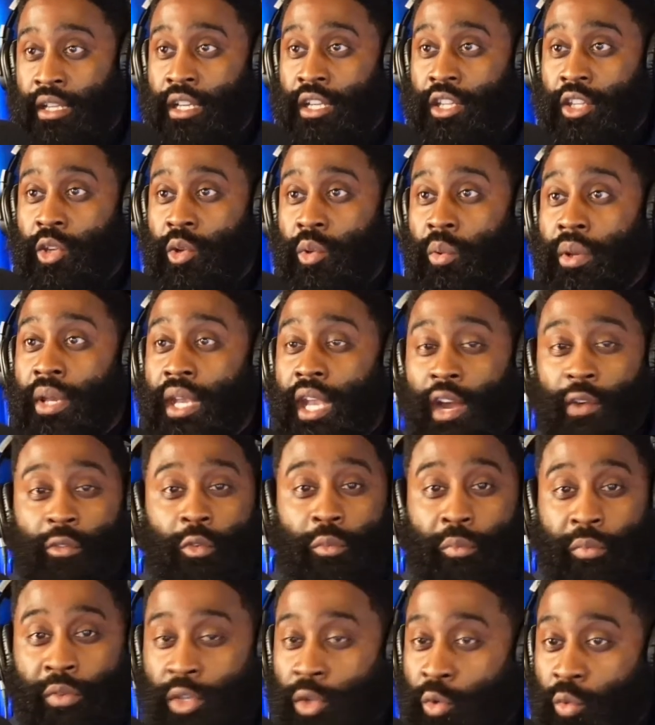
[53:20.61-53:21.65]
You will never
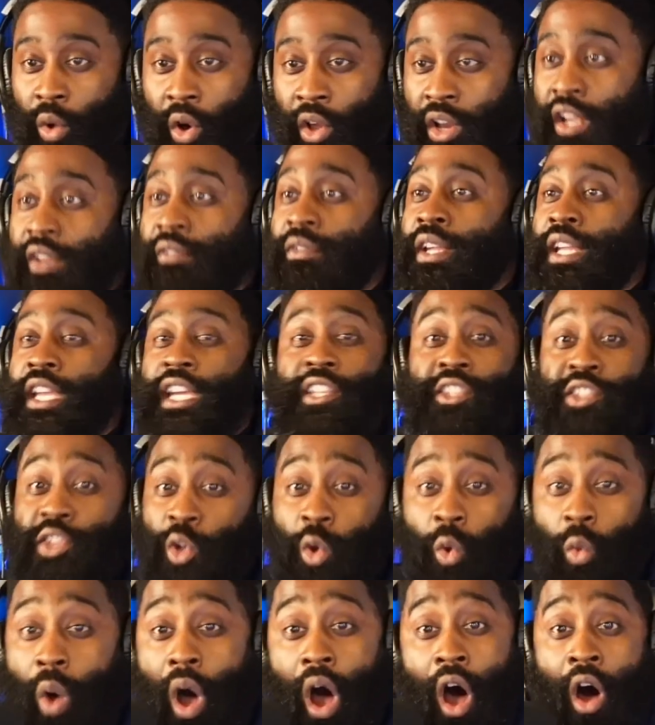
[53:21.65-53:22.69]
you won't even get to the
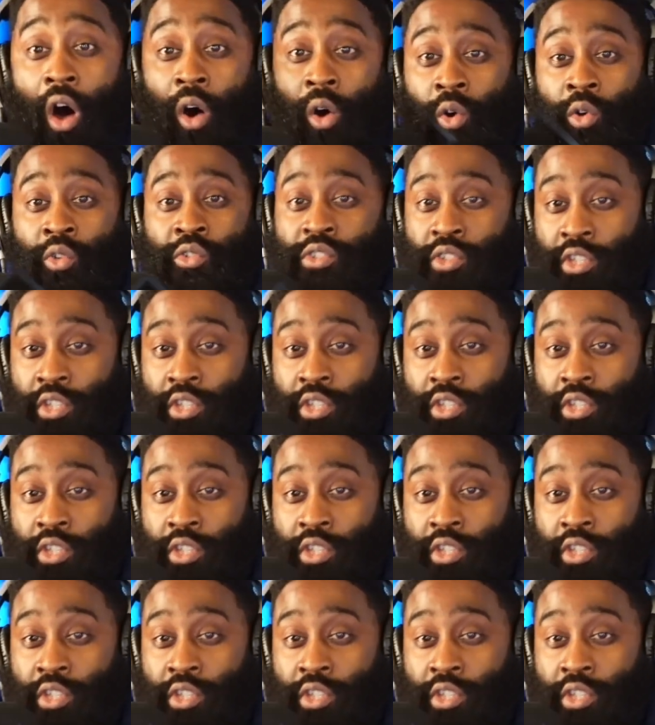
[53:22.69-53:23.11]
walls.